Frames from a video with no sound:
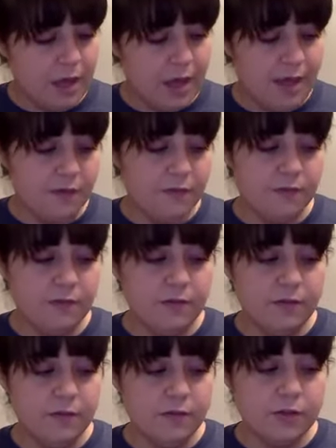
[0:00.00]
F,
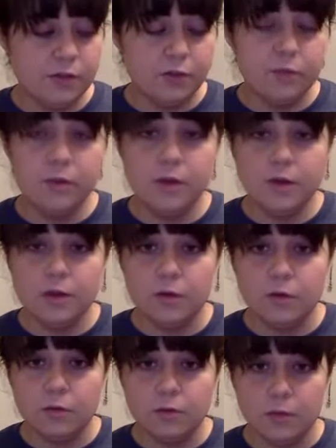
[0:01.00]
2,
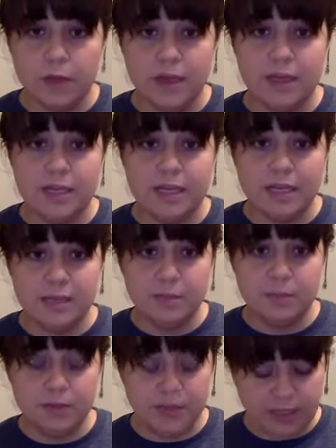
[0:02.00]

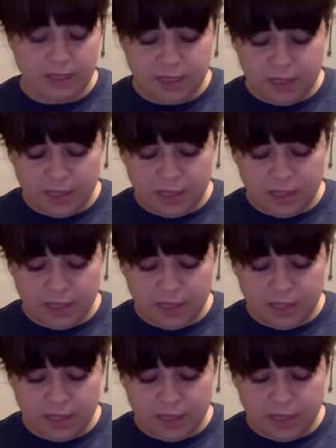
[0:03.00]
ready, play.